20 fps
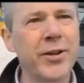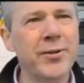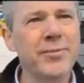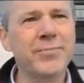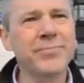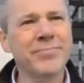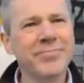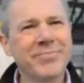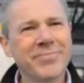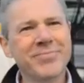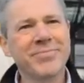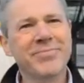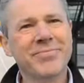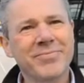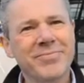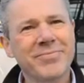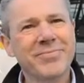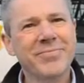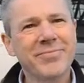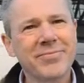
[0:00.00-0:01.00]
Yeah. Can you
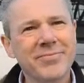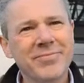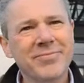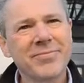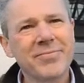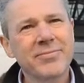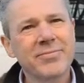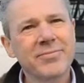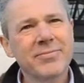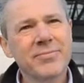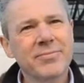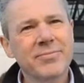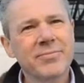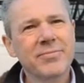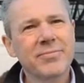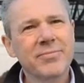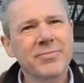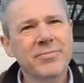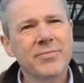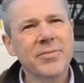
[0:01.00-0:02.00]
tell me why you're here
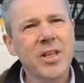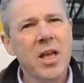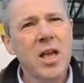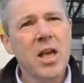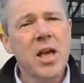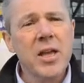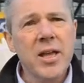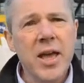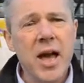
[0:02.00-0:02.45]
today?